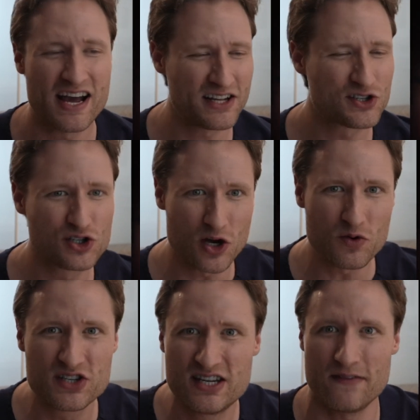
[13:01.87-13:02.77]
And it's
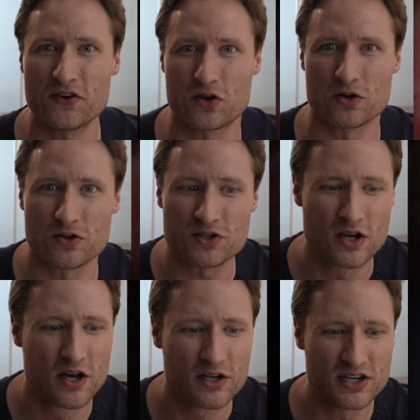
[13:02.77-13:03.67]
so
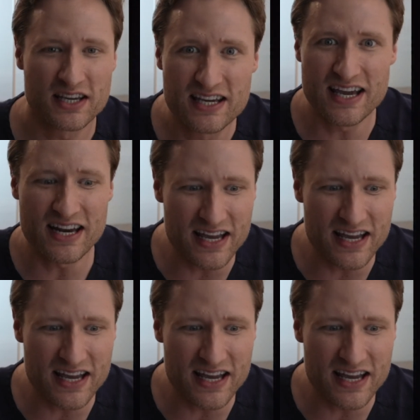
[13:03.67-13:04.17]
difficult to get